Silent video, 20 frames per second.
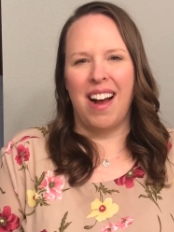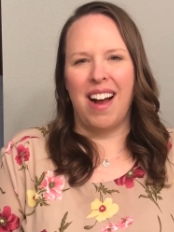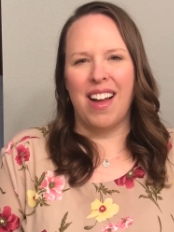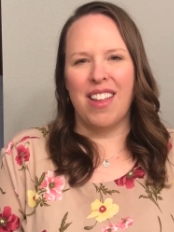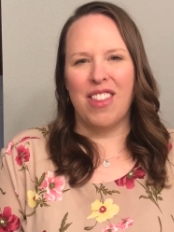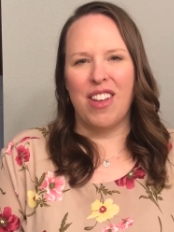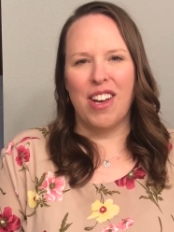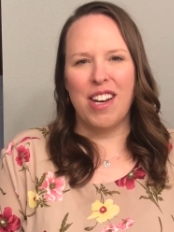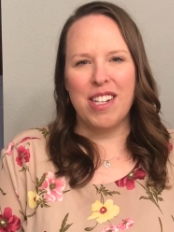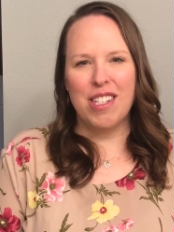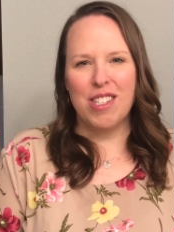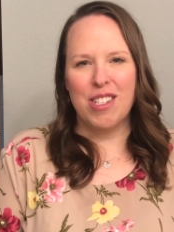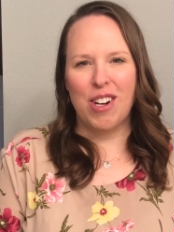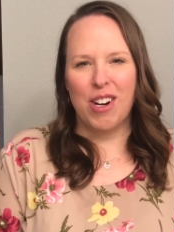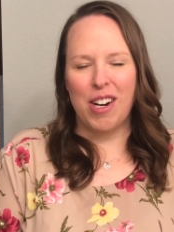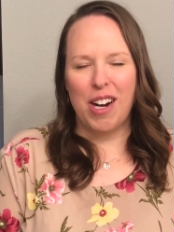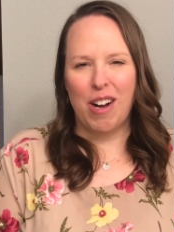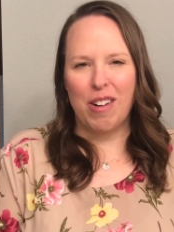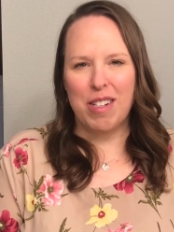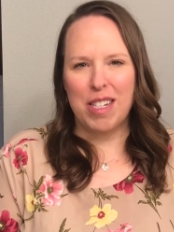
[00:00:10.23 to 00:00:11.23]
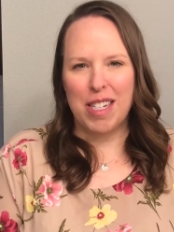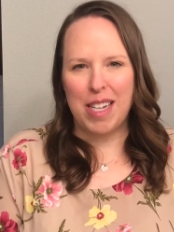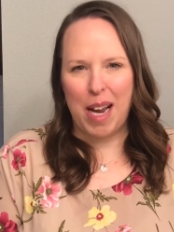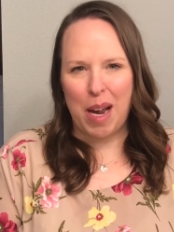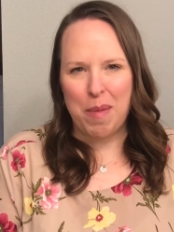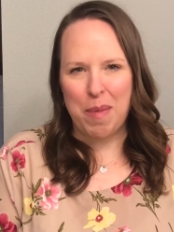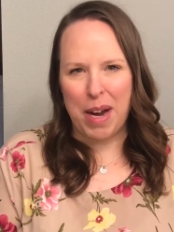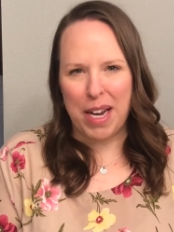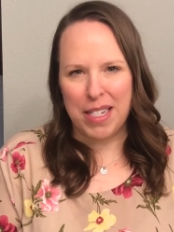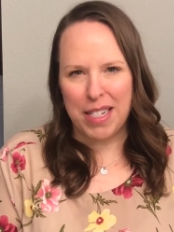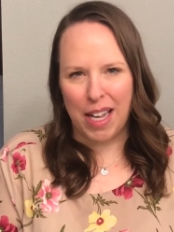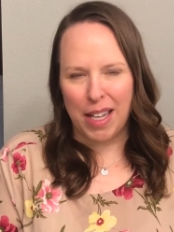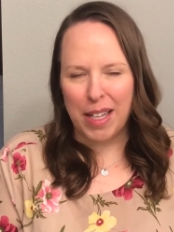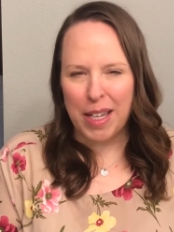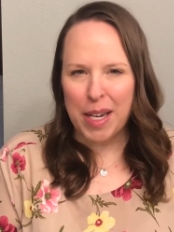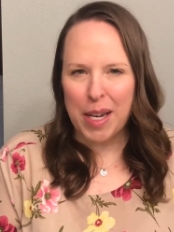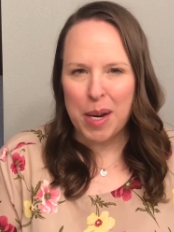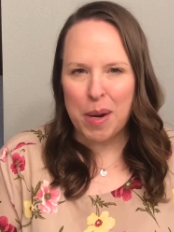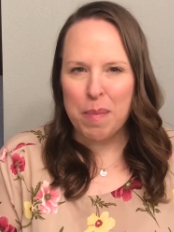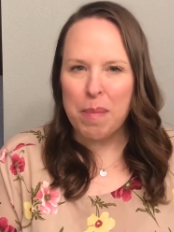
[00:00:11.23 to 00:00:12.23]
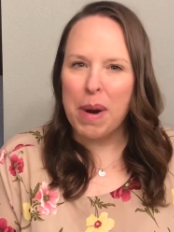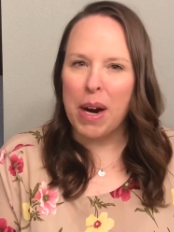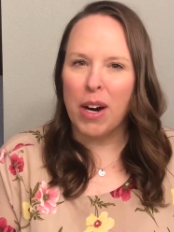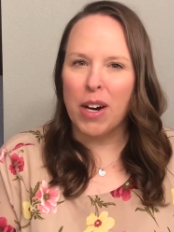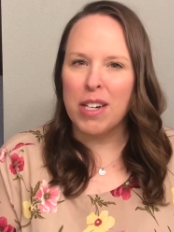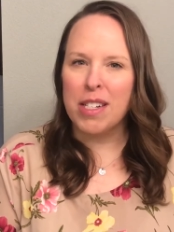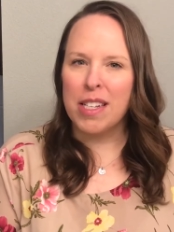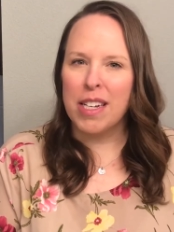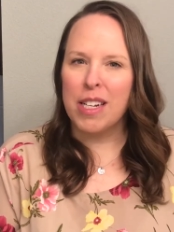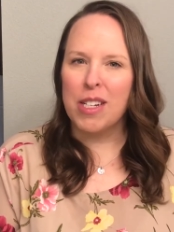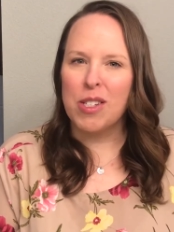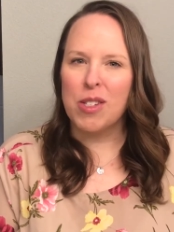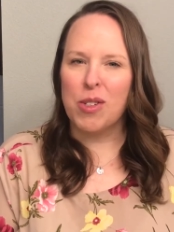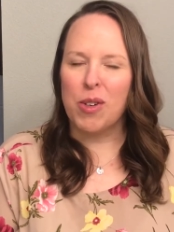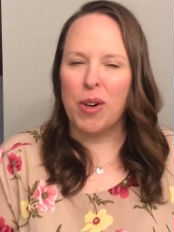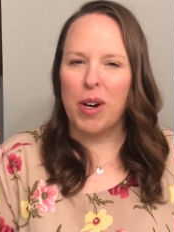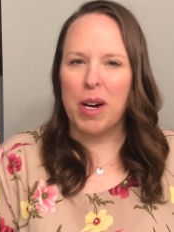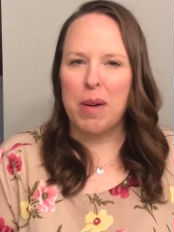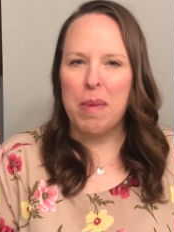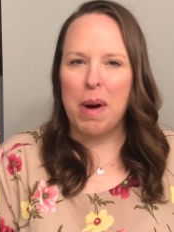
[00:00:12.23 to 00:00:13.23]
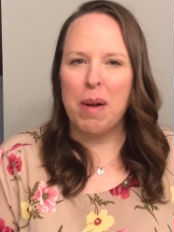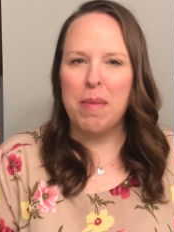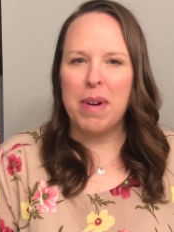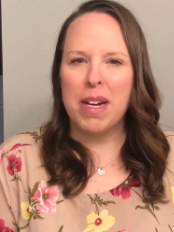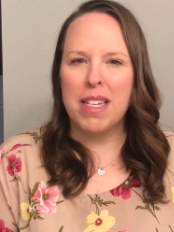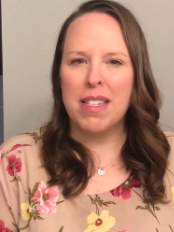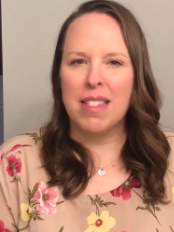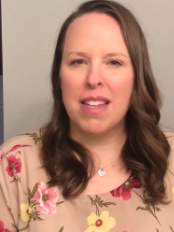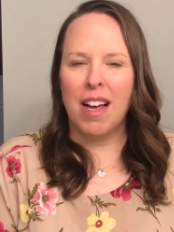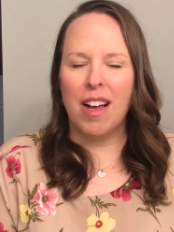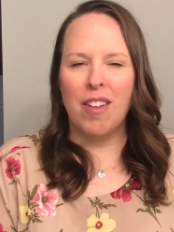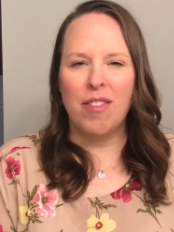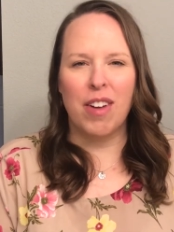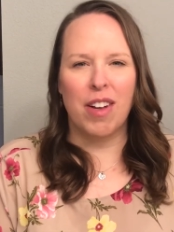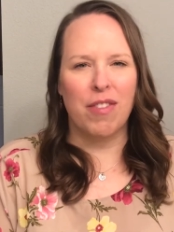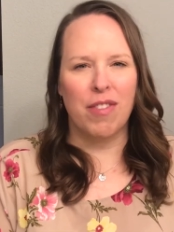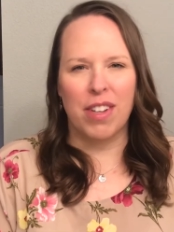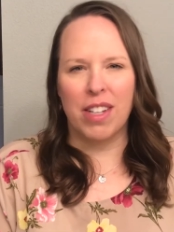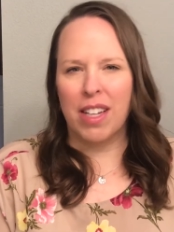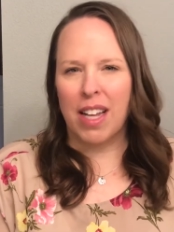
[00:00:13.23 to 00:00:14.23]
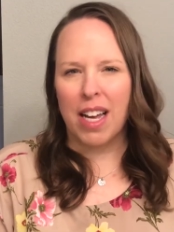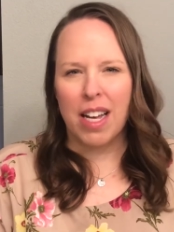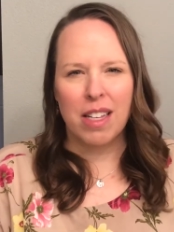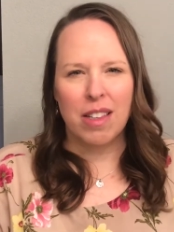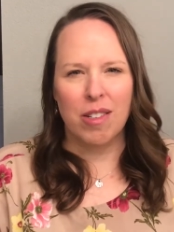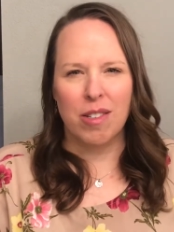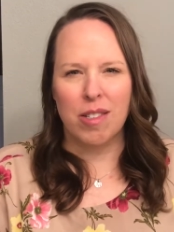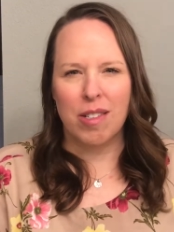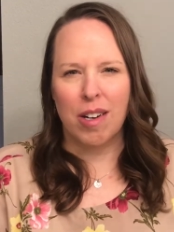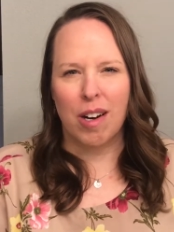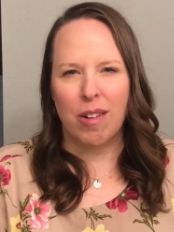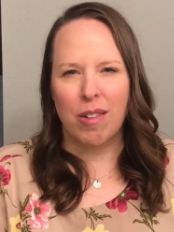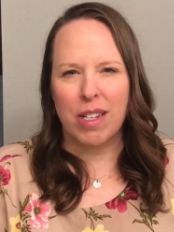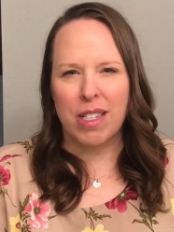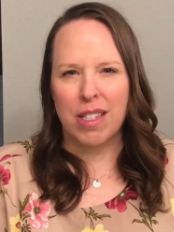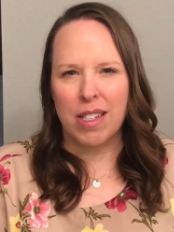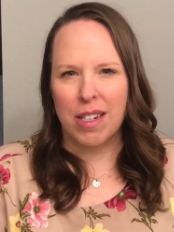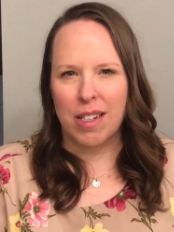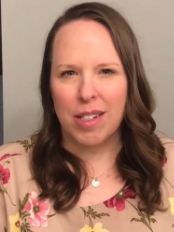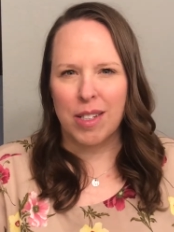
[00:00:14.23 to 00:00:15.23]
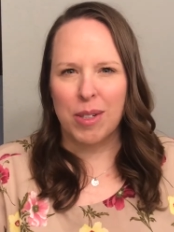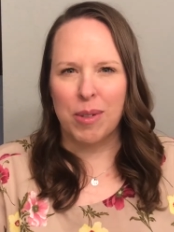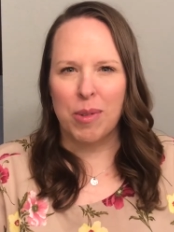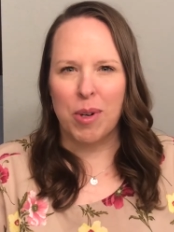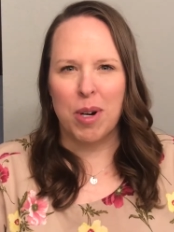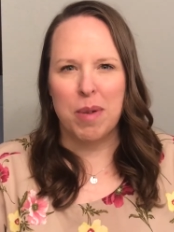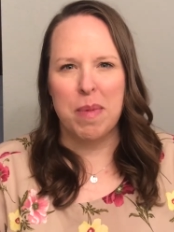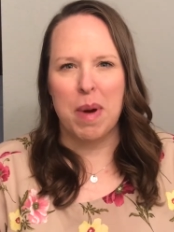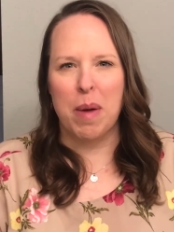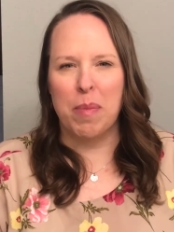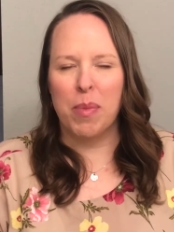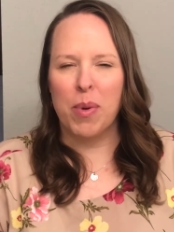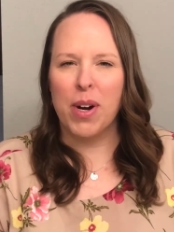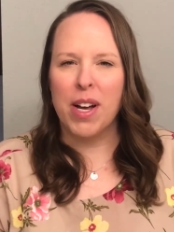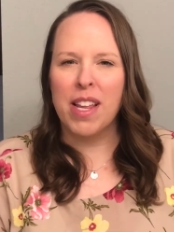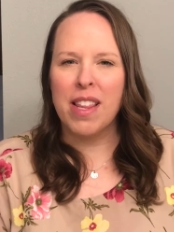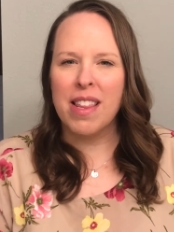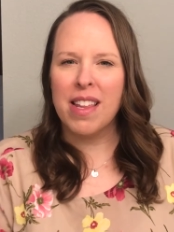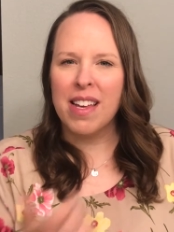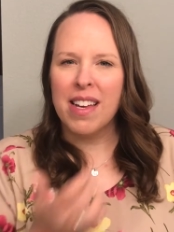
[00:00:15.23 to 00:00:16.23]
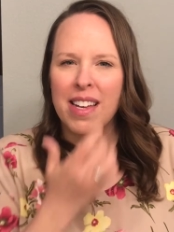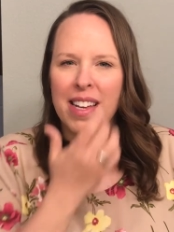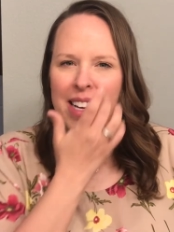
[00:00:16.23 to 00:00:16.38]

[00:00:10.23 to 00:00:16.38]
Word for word: I thought I'd start out today by telling an embarrassing story about myself. I feel like those are always good to warm up with.